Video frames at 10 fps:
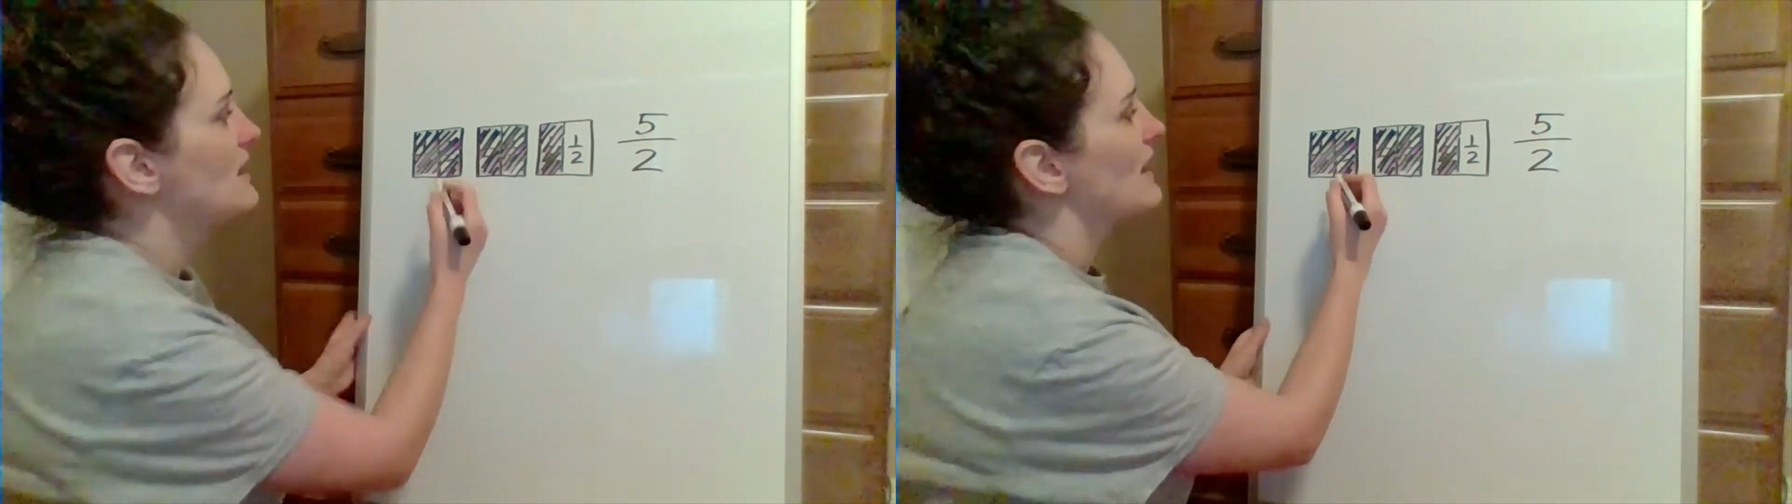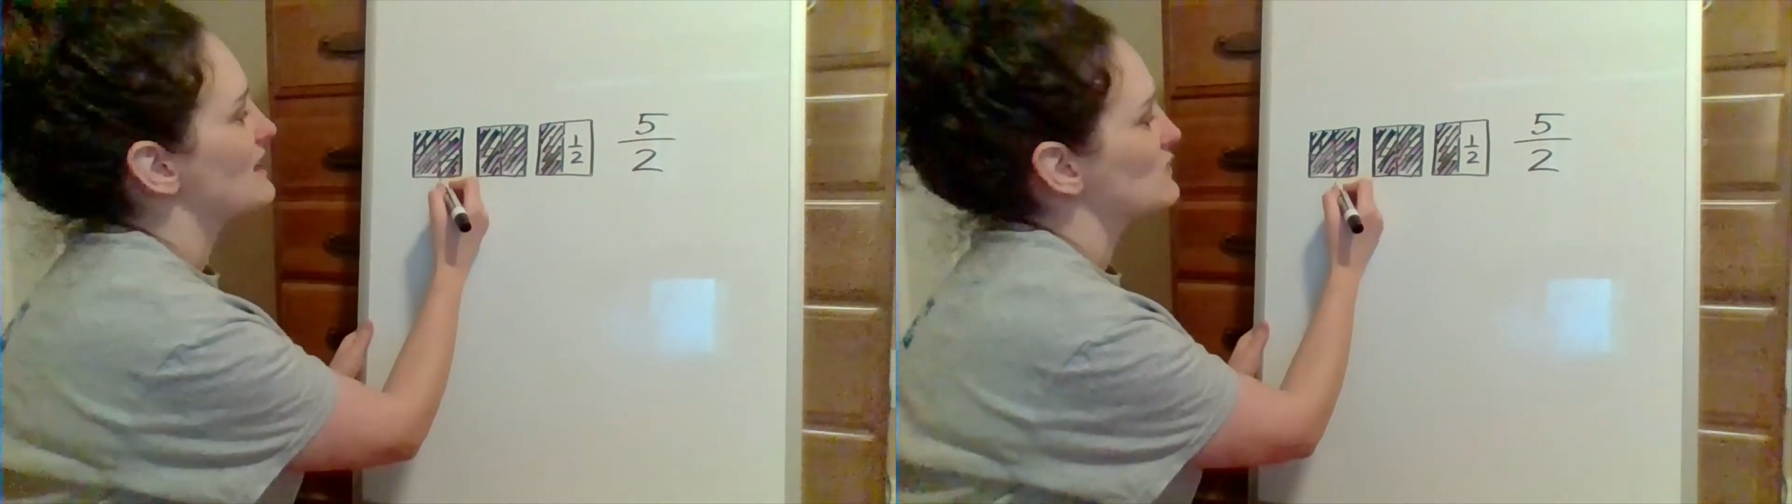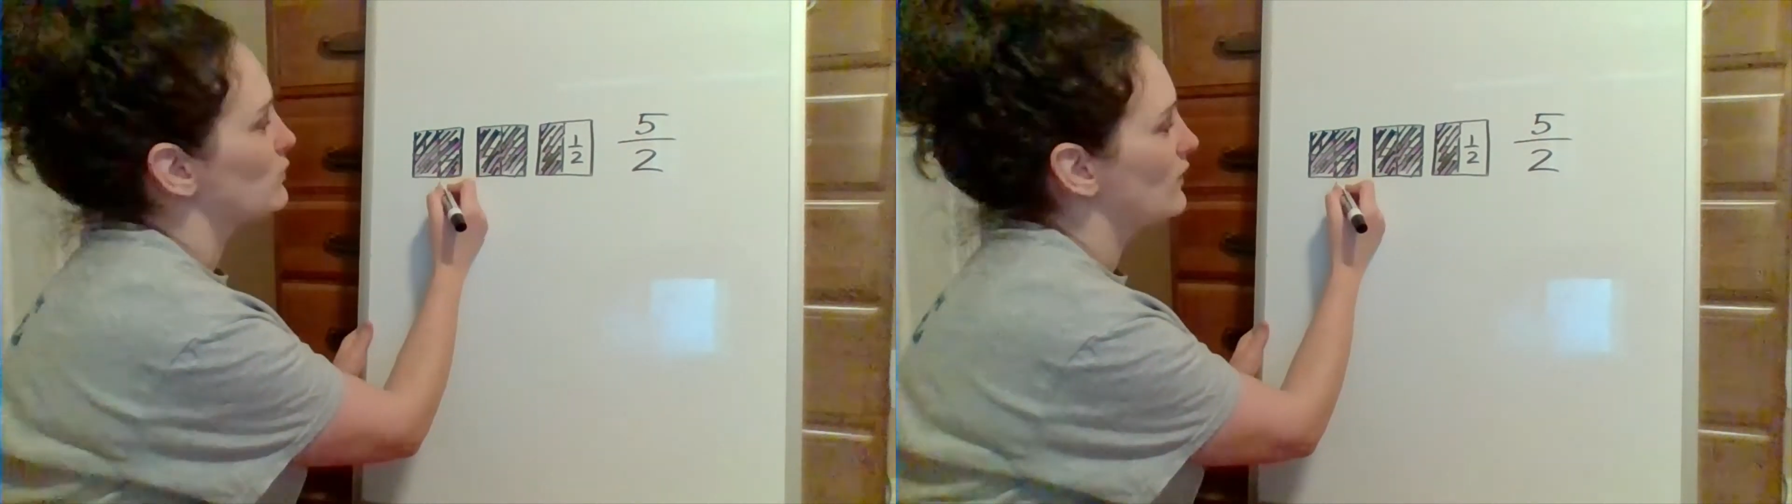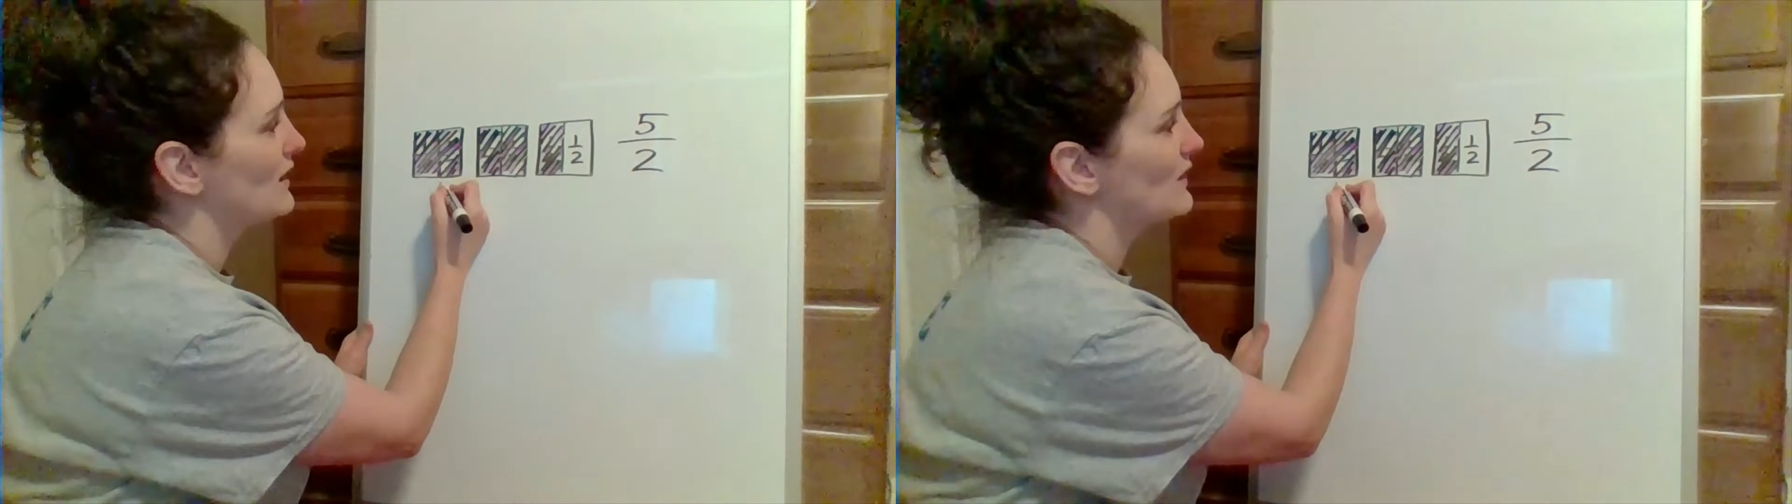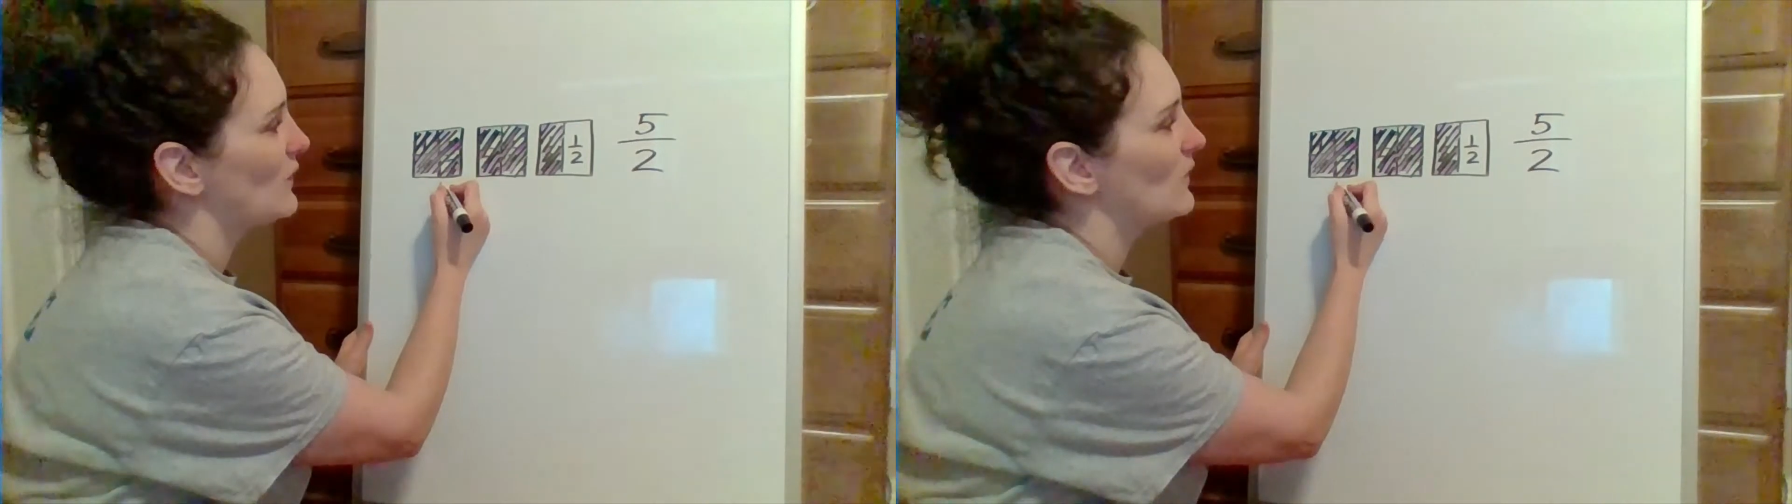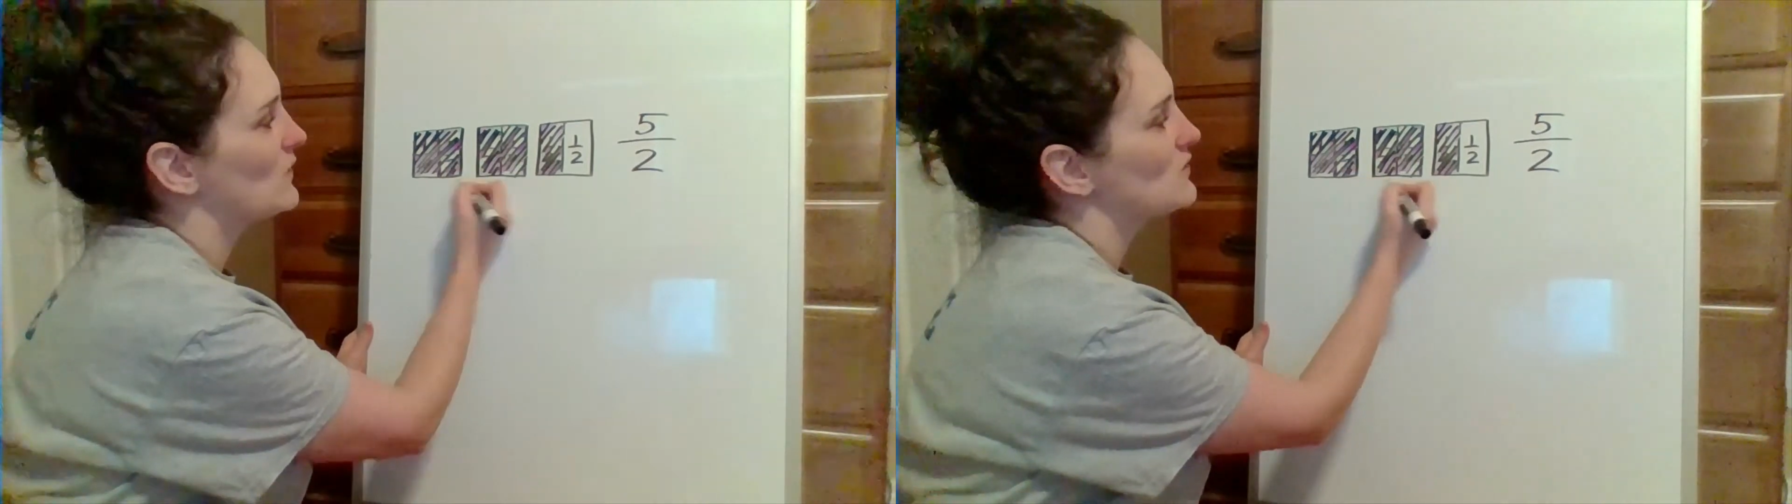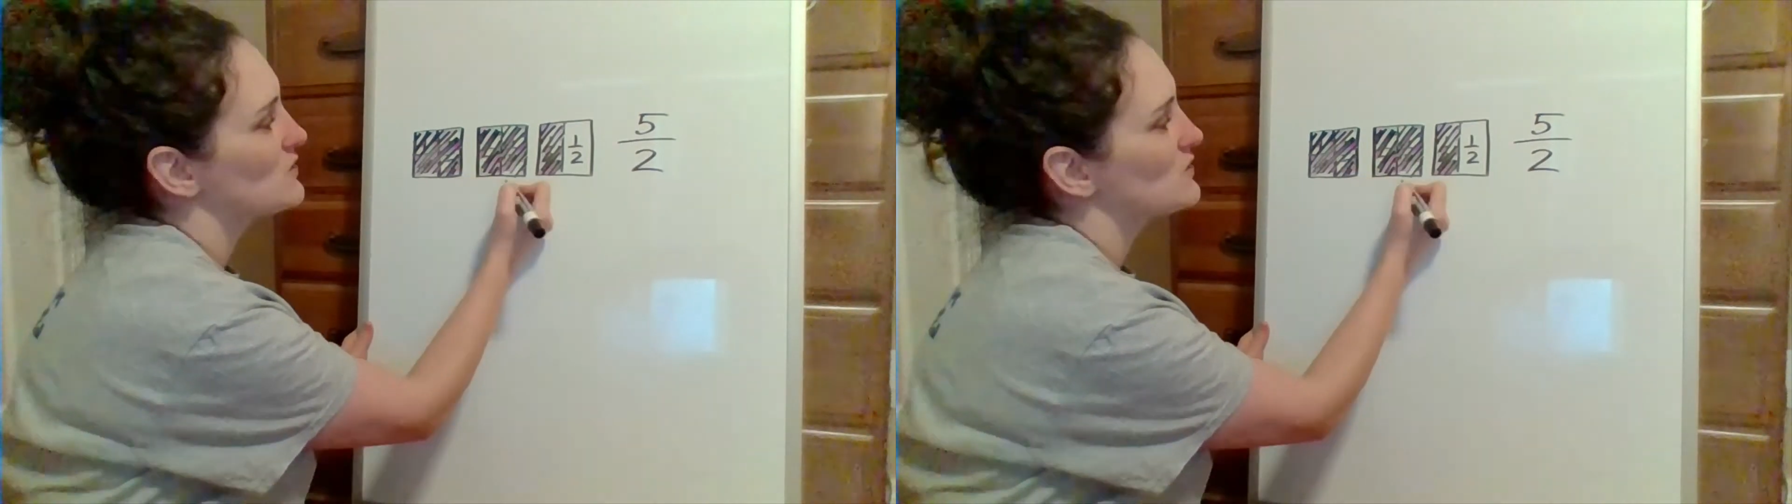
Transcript: as 1 whole,